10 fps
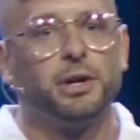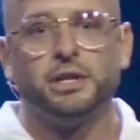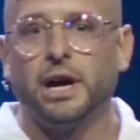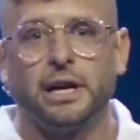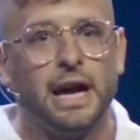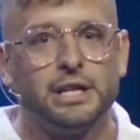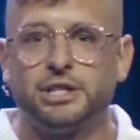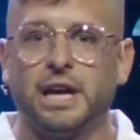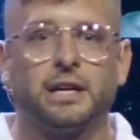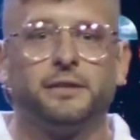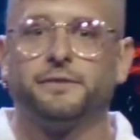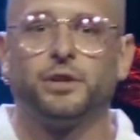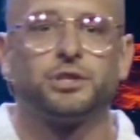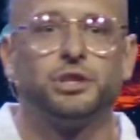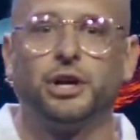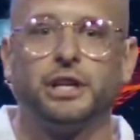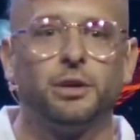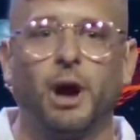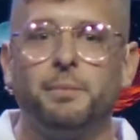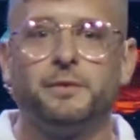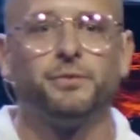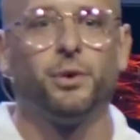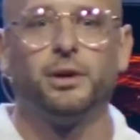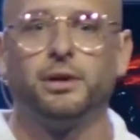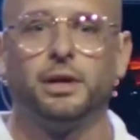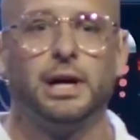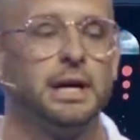at a young age taking the first cookie right before